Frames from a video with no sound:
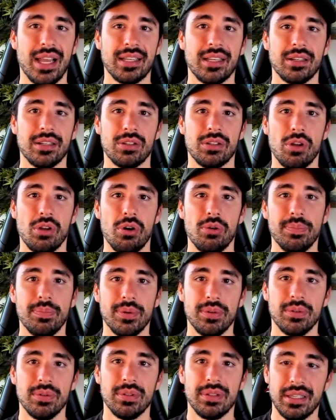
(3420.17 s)
like a
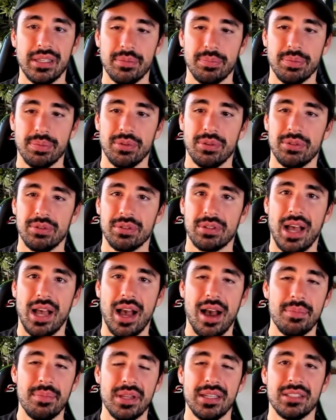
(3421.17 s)
global liberal
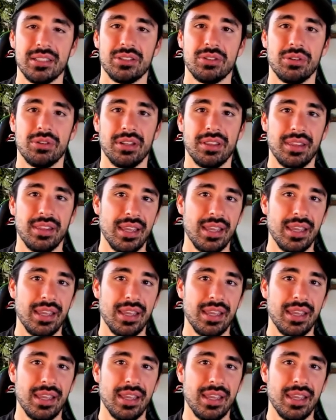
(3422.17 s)
communist sort of